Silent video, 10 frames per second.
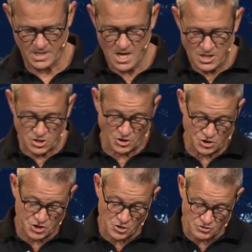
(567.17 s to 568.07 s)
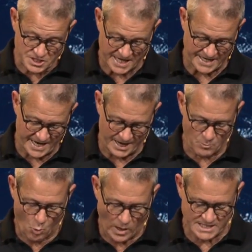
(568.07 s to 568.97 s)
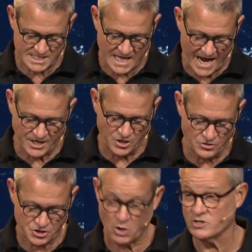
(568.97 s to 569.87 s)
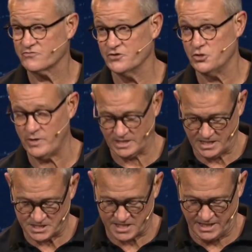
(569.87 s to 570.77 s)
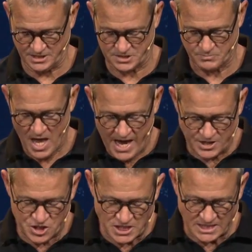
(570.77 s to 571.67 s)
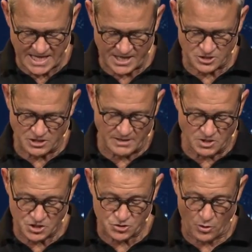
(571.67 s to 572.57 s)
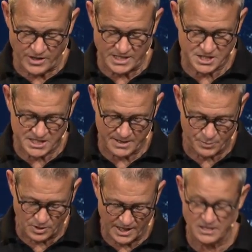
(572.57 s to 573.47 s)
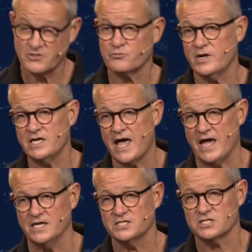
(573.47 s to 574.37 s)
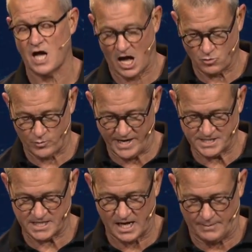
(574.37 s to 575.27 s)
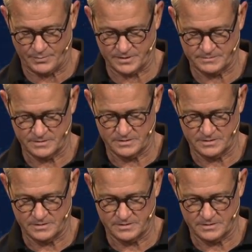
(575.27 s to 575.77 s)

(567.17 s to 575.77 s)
So the Jews said to him, "What sign do you show us for doing these things?" And Jesus answered them, "Destroy this temple, and in 3 days I'll raise it up."